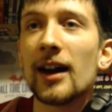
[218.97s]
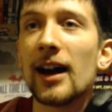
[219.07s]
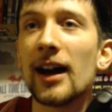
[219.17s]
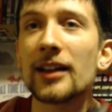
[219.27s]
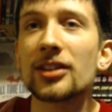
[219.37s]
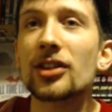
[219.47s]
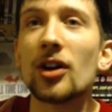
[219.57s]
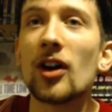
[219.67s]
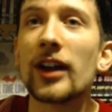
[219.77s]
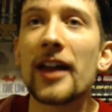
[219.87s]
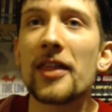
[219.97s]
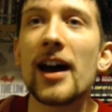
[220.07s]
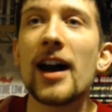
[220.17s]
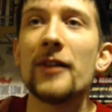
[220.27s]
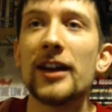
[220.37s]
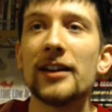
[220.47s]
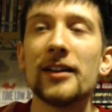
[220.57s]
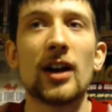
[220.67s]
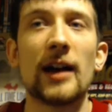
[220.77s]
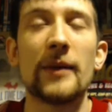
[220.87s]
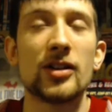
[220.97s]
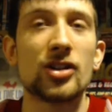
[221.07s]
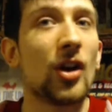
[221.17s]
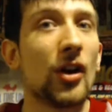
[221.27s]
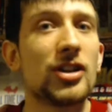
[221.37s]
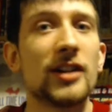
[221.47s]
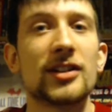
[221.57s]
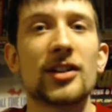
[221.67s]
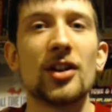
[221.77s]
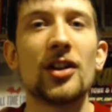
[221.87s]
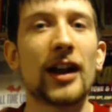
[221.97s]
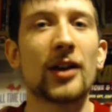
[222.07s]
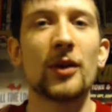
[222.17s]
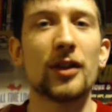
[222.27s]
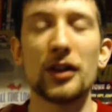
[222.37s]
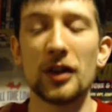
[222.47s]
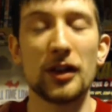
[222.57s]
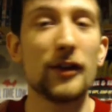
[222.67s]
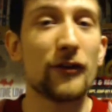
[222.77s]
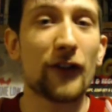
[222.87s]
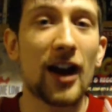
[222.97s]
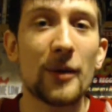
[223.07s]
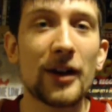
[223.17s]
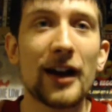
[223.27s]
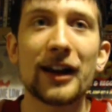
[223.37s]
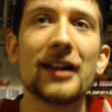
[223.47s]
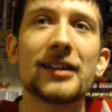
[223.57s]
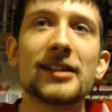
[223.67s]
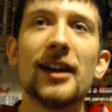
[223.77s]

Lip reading: I don't get that. I mean, sure, it changes colour like with the environment, I guess,